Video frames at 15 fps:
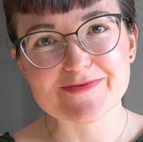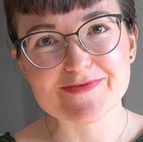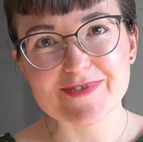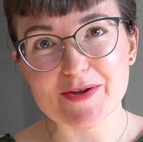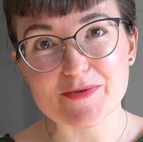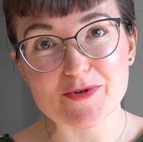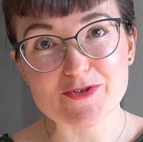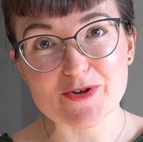
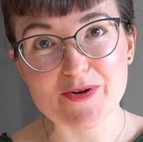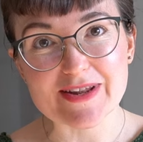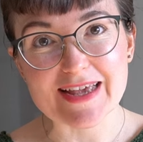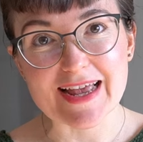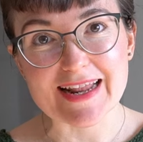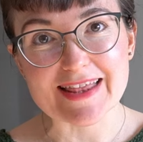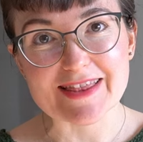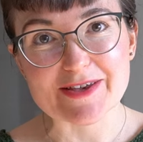not donning
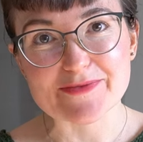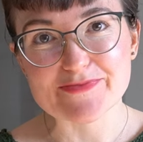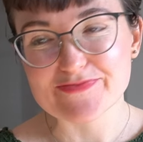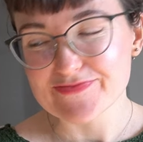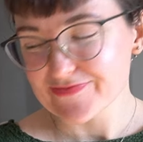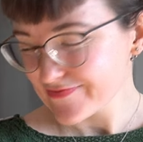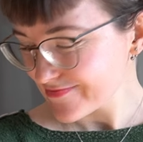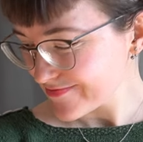anything.
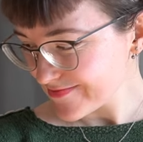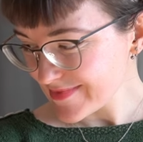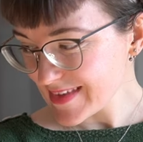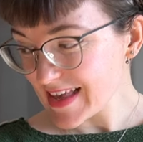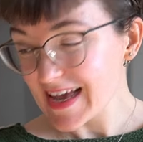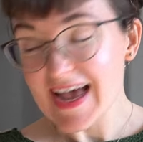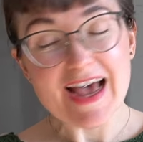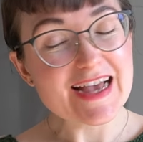
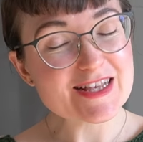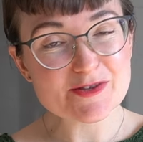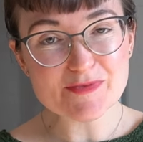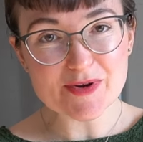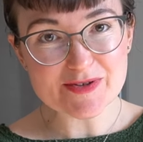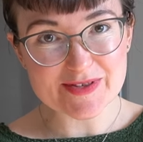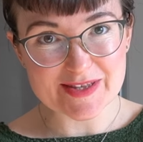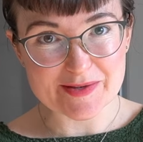It's
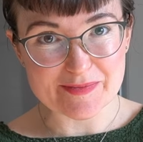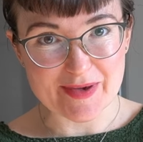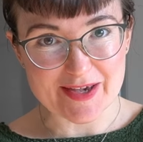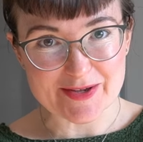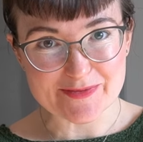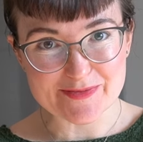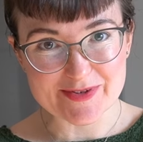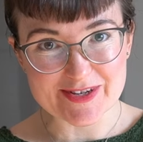mostly
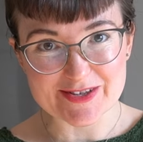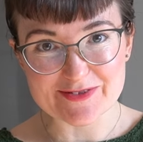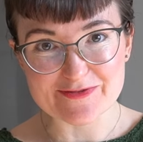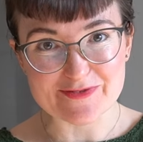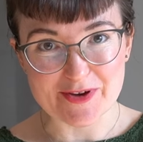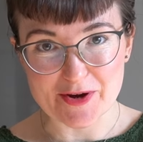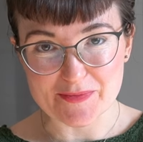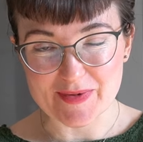me just
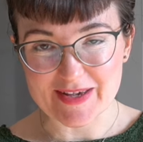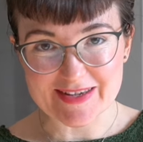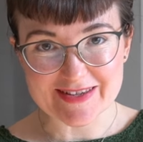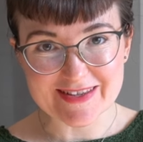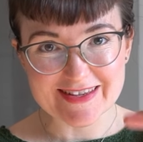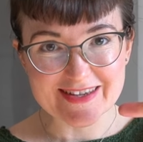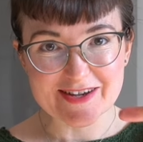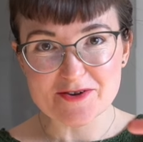filming
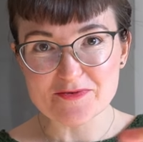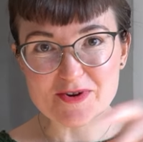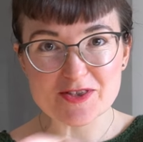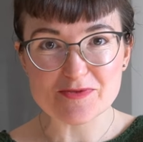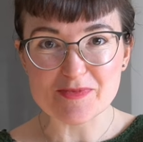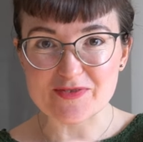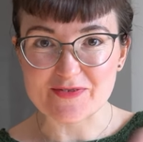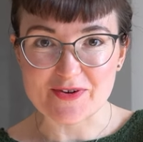
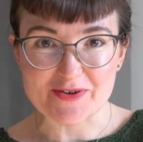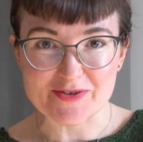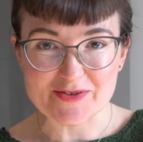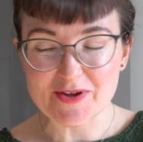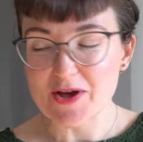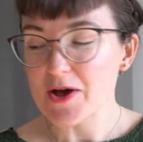with my phone,